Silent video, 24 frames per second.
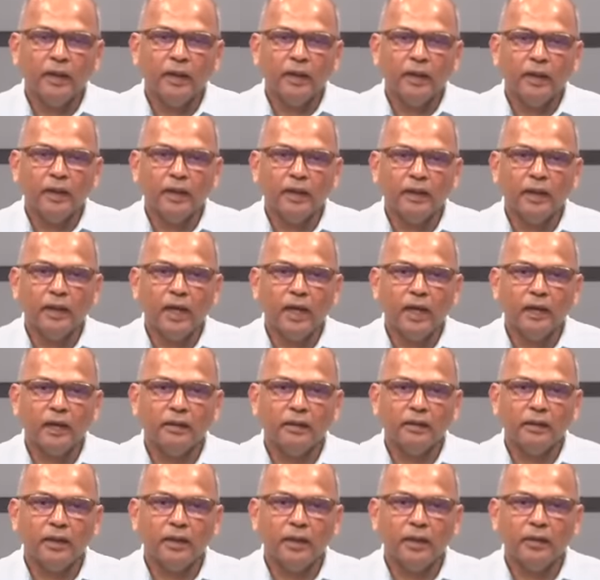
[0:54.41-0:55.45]
and
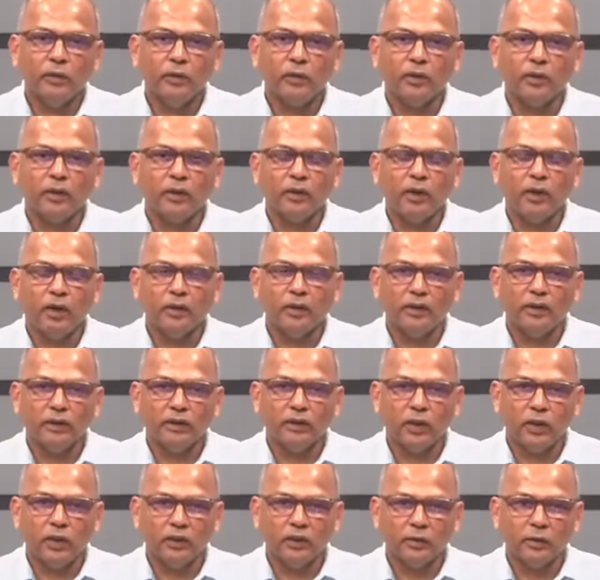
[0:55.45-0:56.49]
at the Lenora Cottage
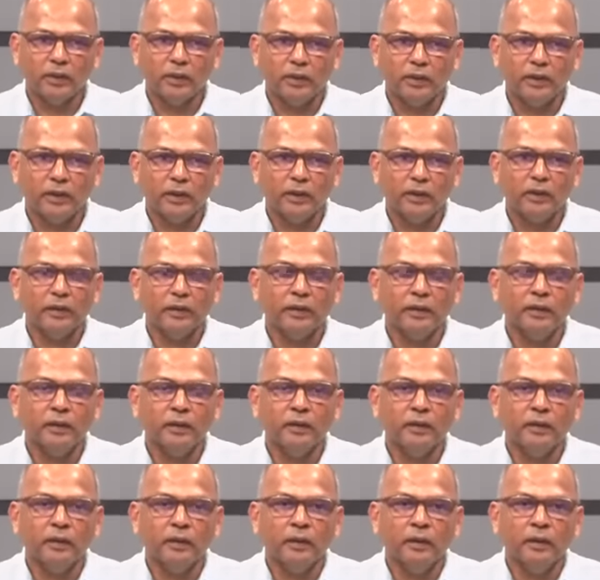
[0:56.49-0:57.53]
Hospital,
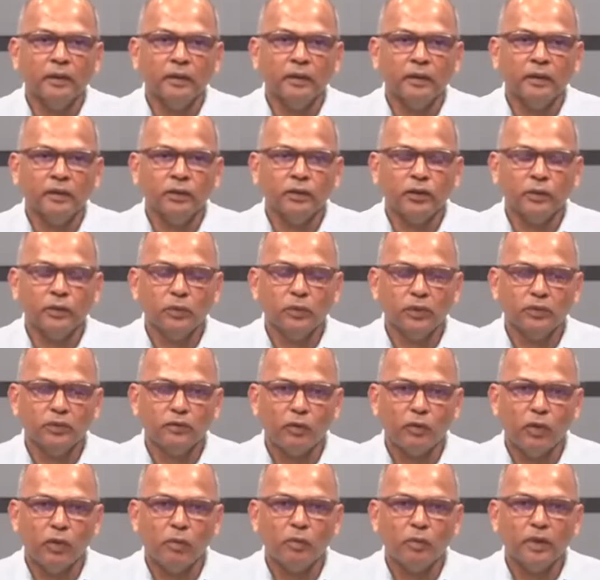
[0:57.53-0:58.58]
she was
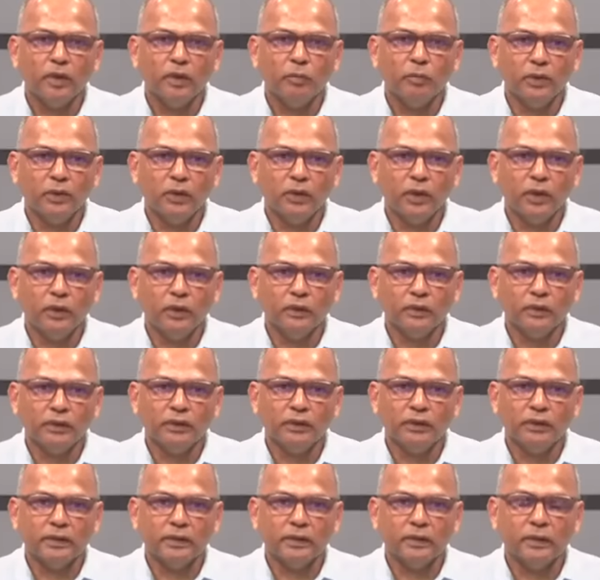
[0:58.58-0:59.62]
formally
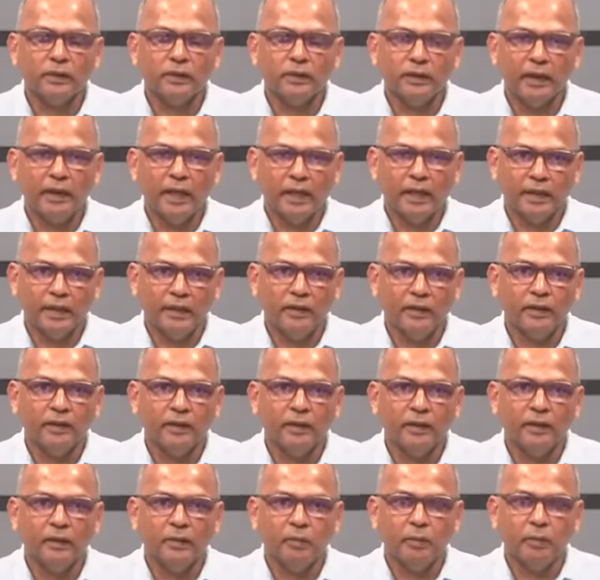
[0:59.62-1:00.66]
pronounced dead
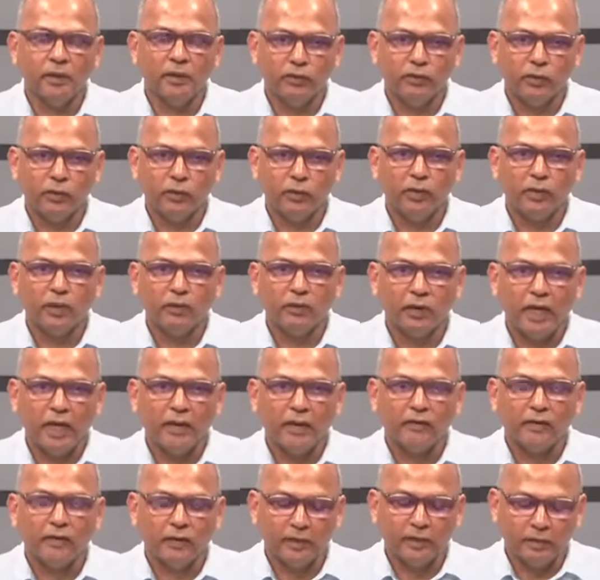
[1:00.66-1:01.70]
before
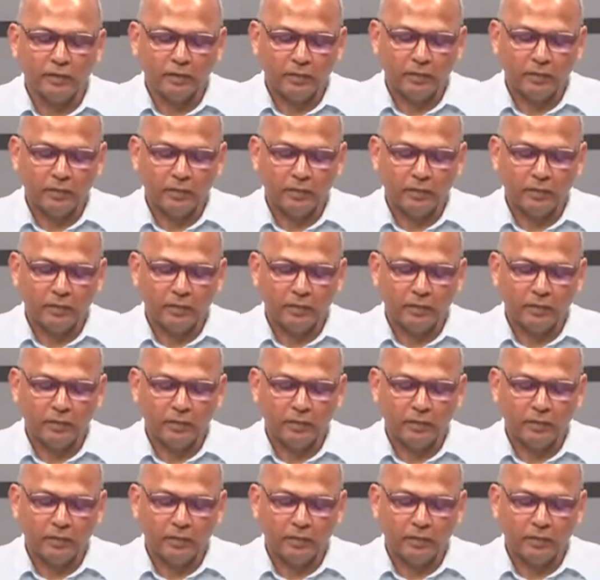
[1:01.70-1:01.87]
arrival.